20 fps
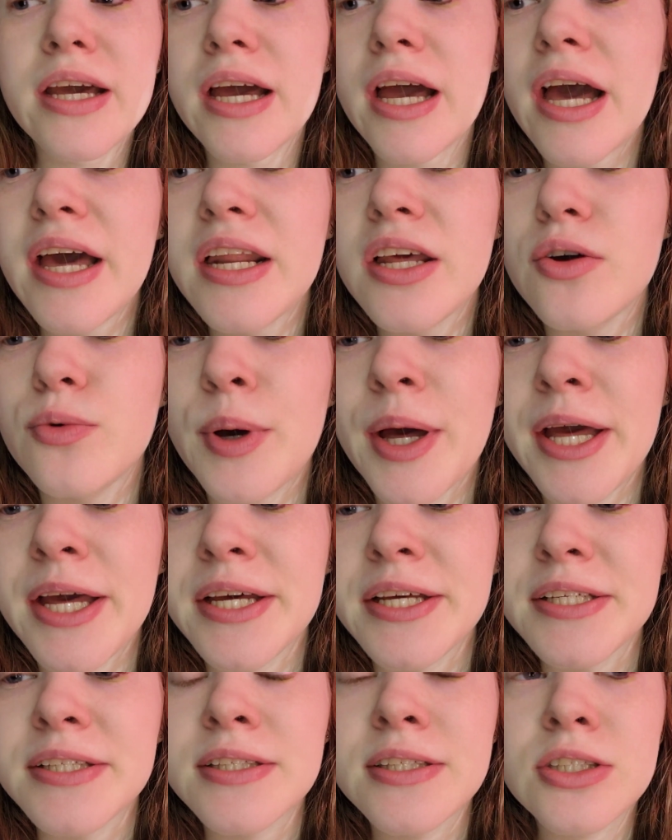
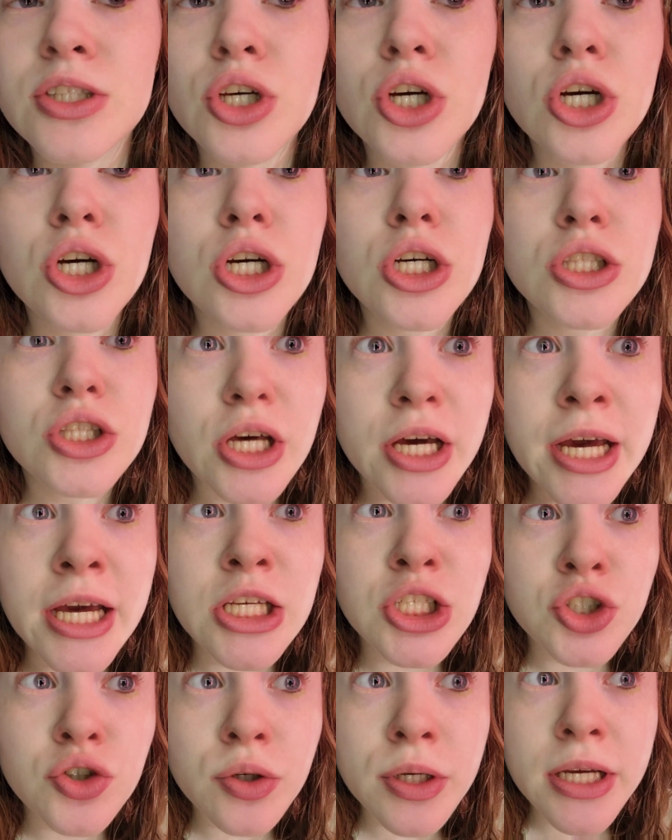Anyways, the
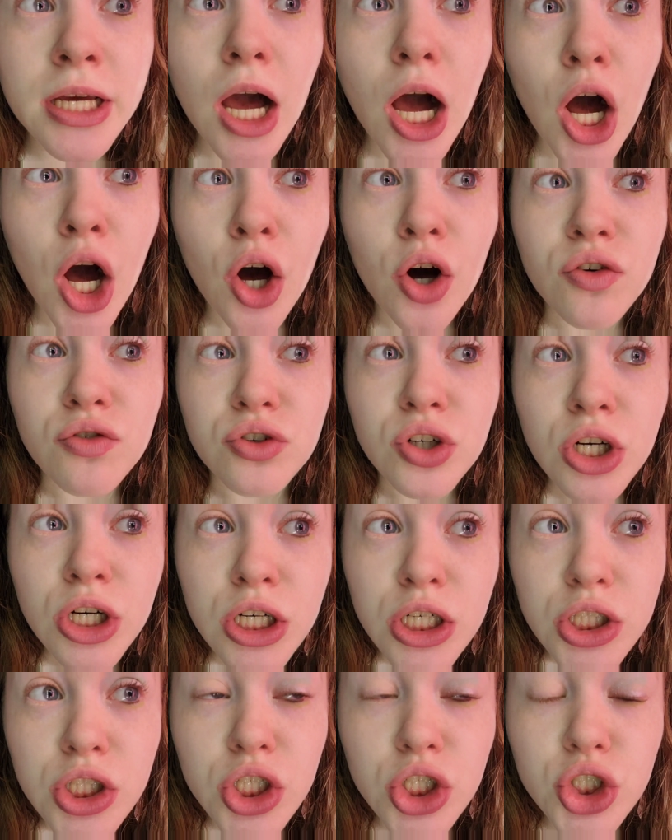history of
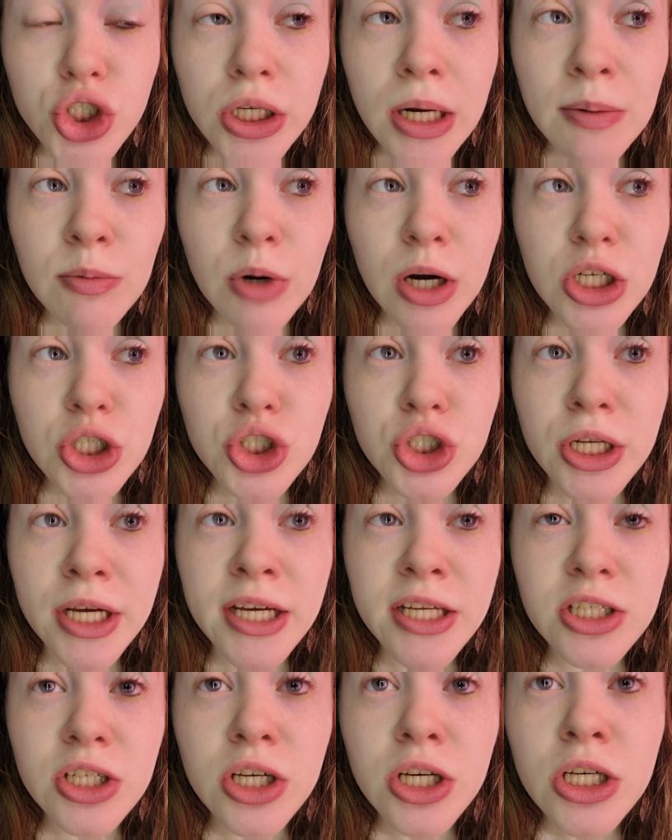the Shamrock
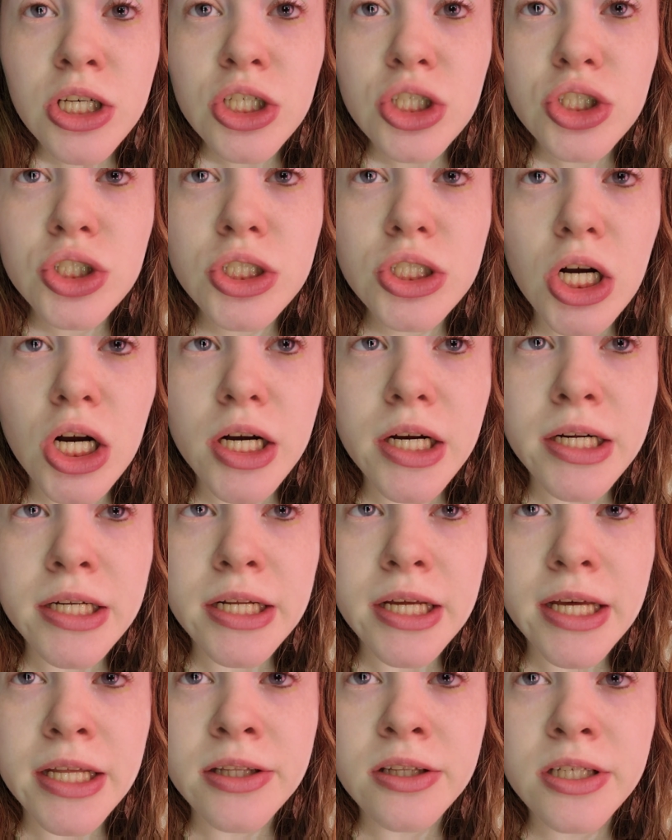Shake started
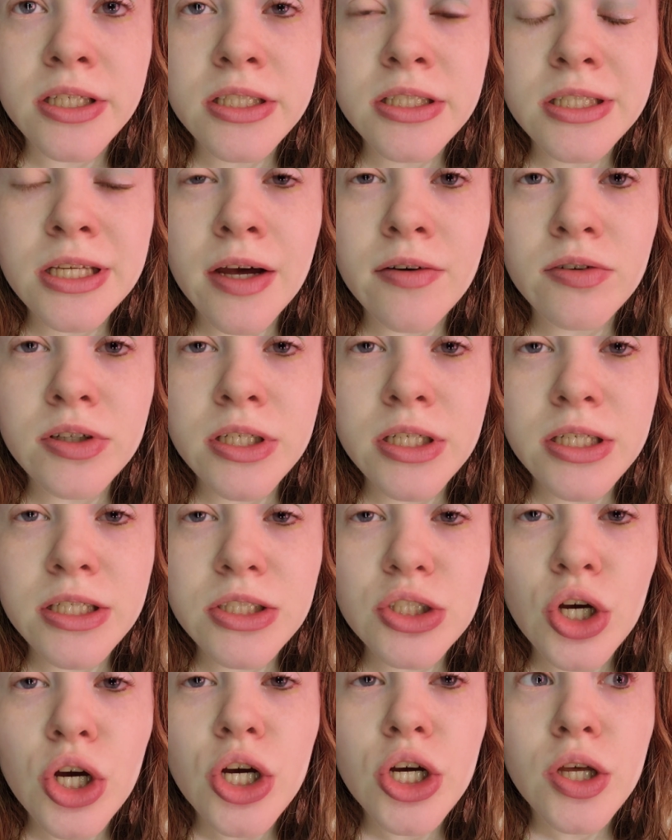in the
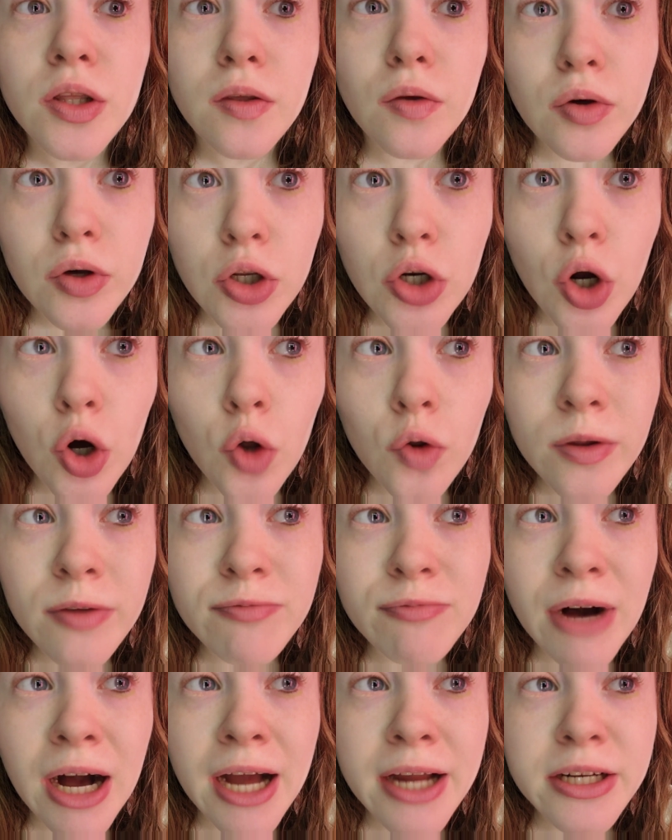seventies. You can only
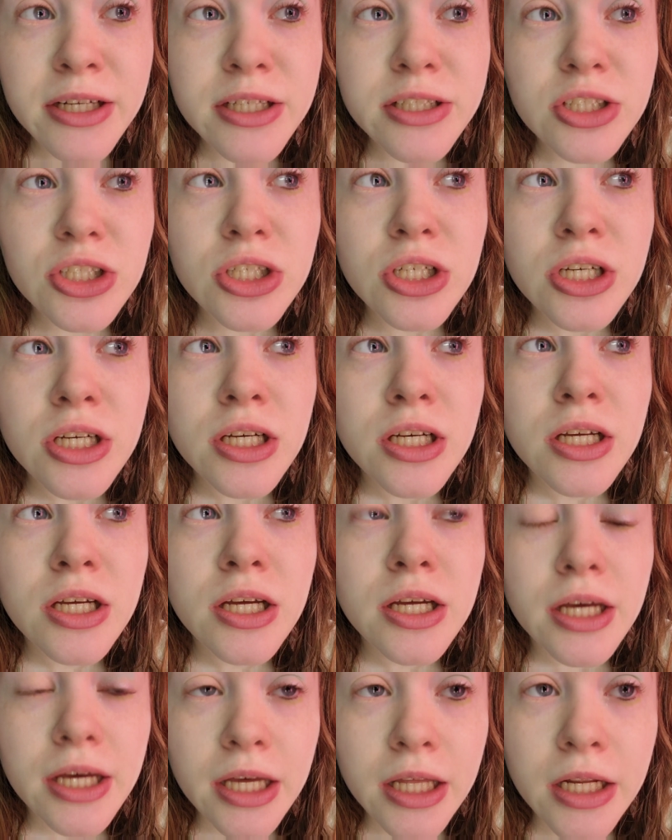find it
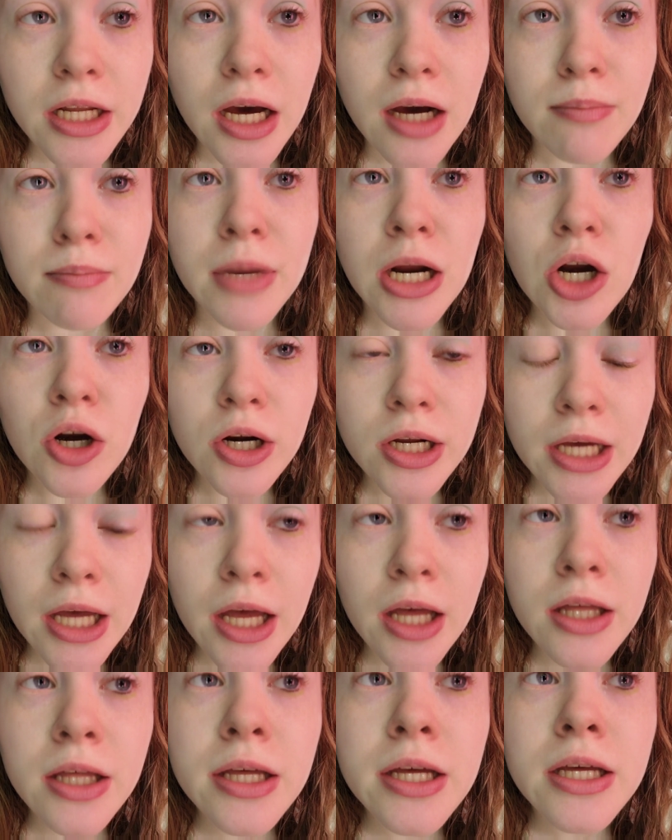in
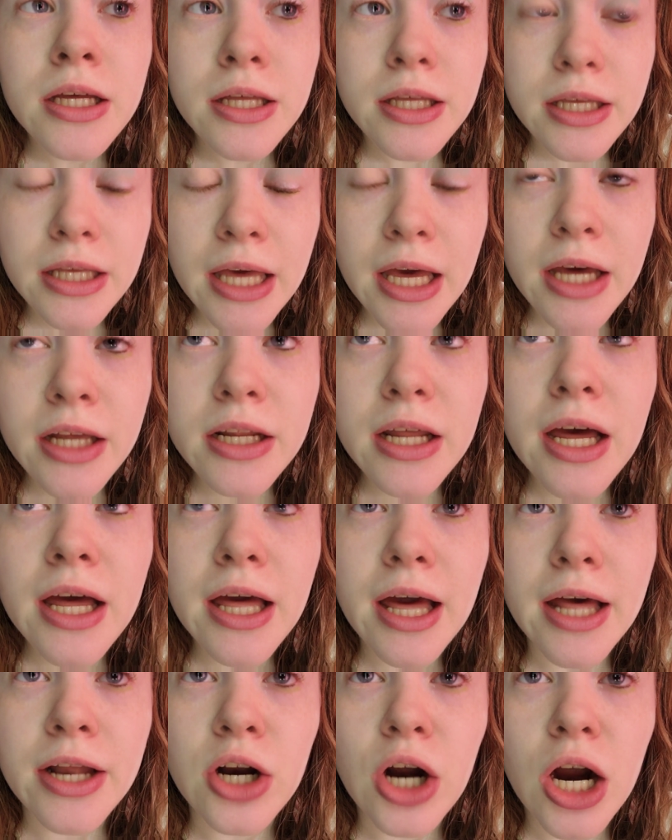America, Canada,
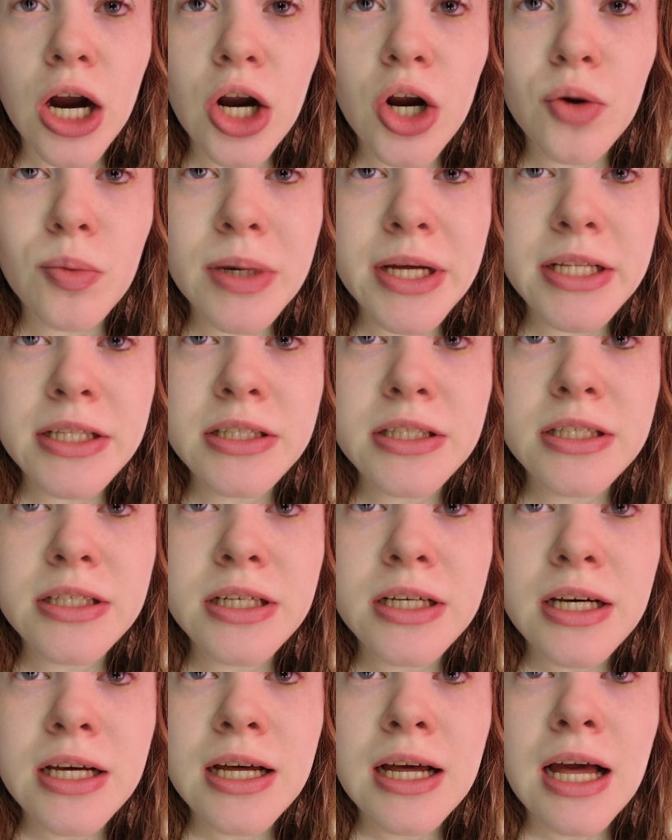and Ireland.
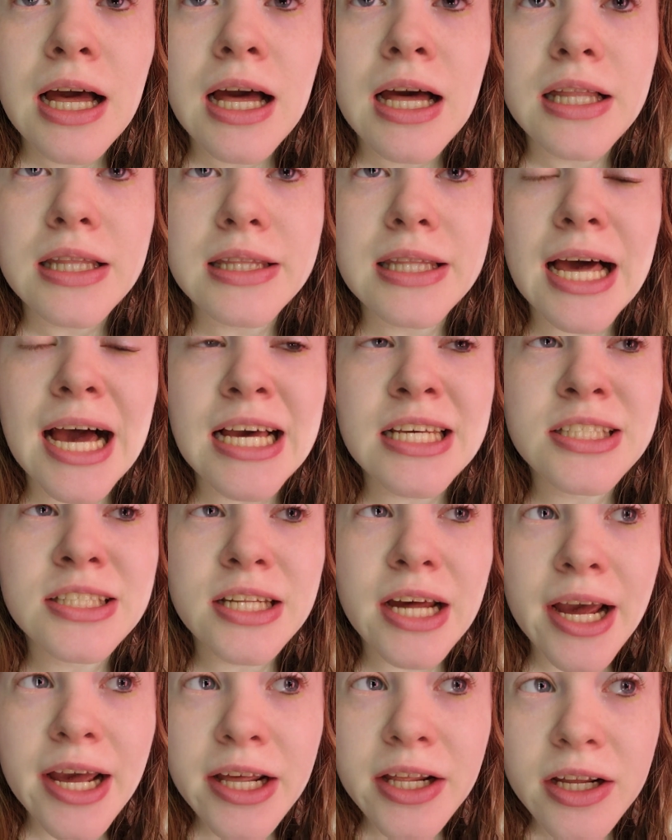Last
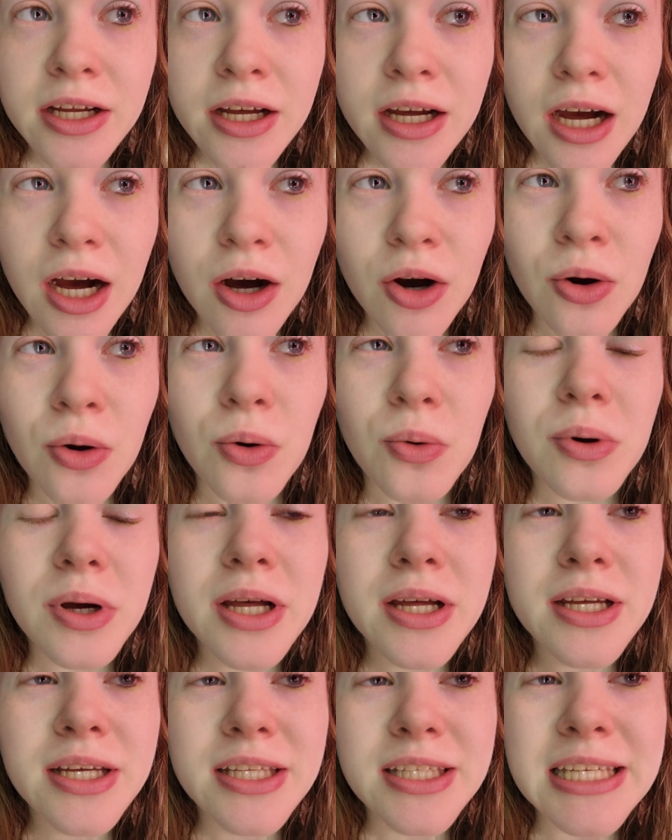night, oh,
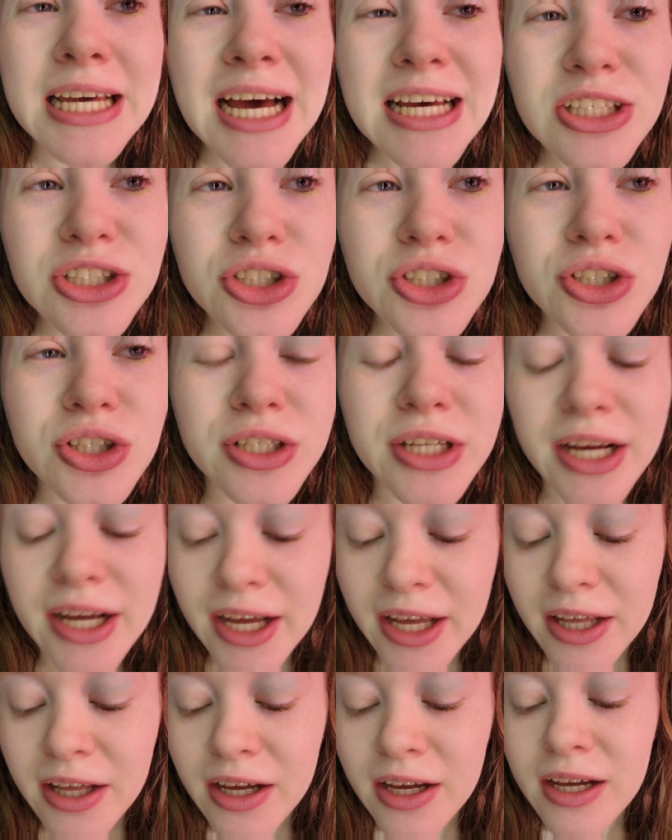
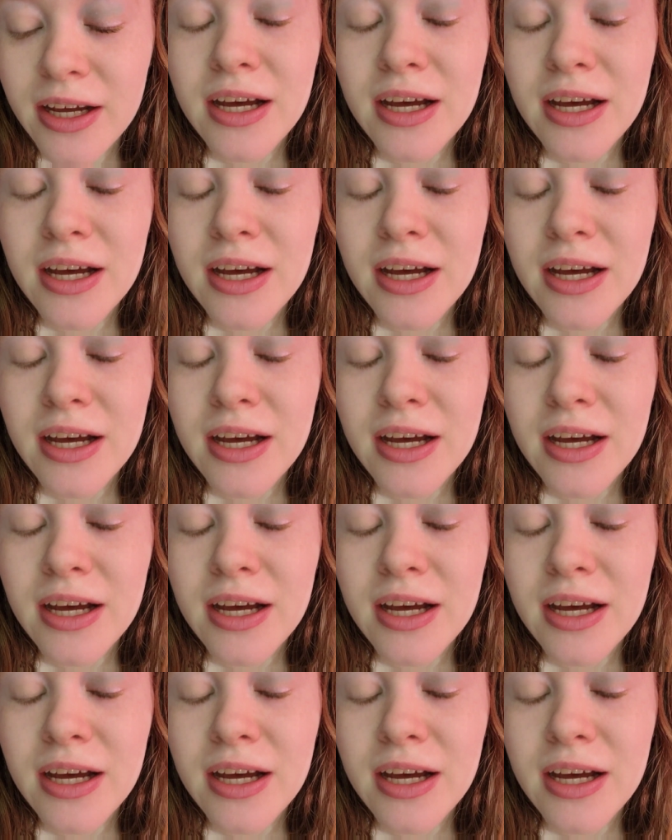yesterday,